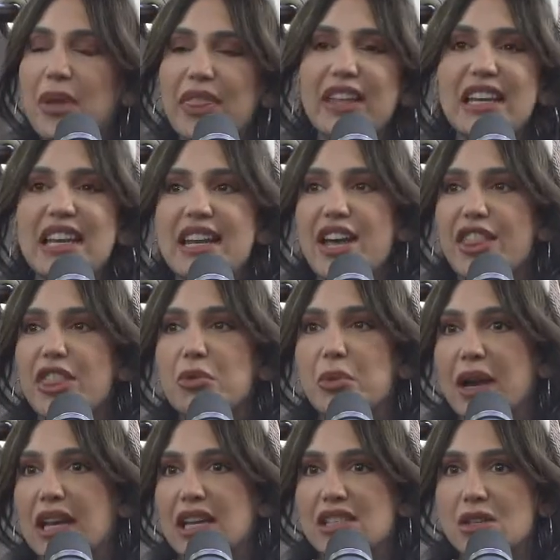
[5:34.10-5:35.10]
but then in other
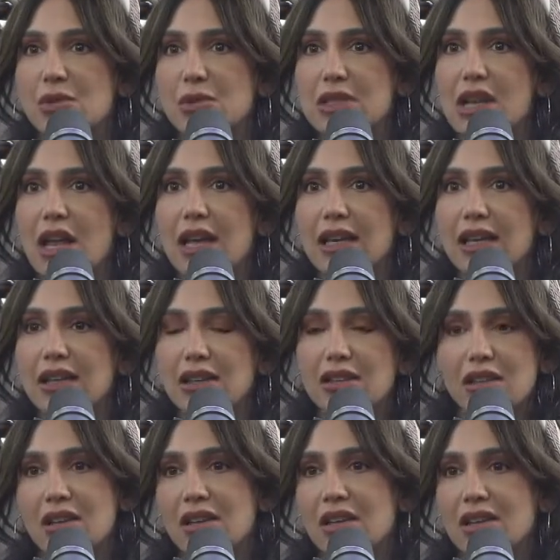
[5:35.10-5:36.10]
ways, it was like
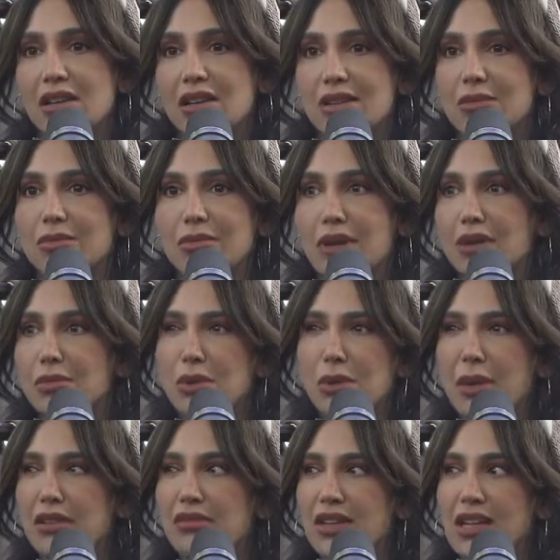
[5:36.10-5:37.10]
we weren't